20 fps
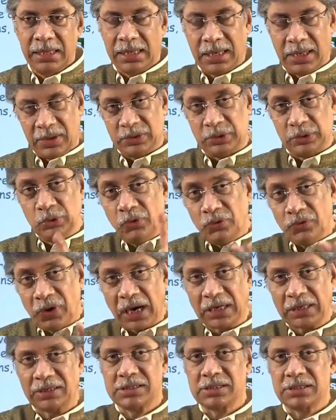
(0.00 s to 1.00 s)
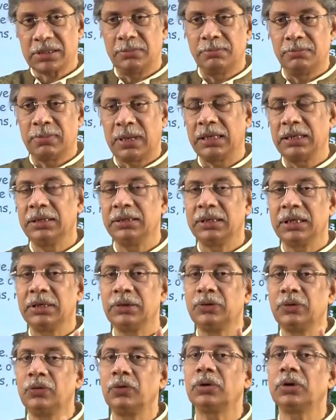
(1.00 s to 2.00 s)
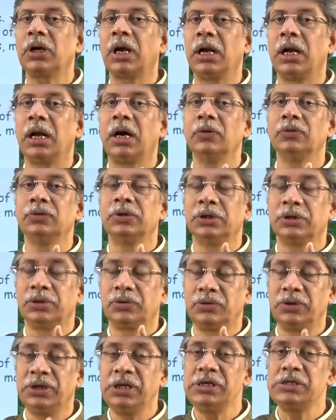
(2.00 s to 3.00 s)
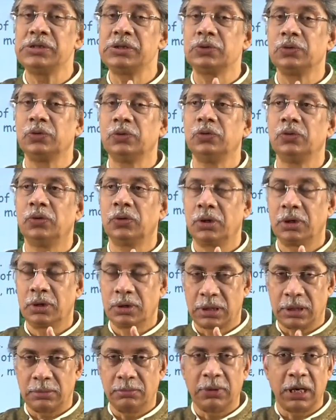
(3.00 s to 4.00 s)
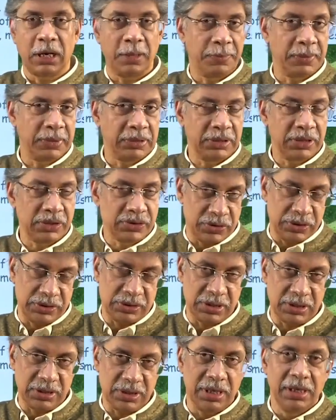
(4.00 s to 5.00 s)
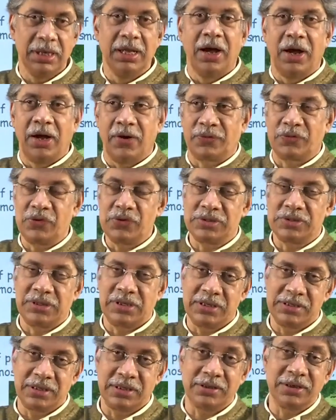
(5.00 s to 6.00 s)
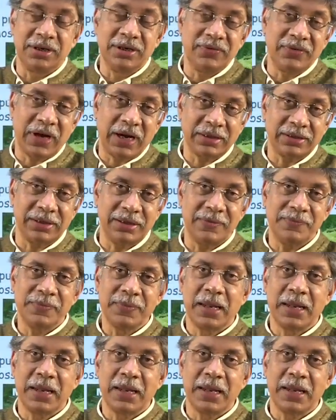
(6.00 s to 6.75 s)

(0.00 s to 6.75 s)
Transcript: Now, two factors combined that do not allow the trees to come up in this region. Of course, there is a third factor,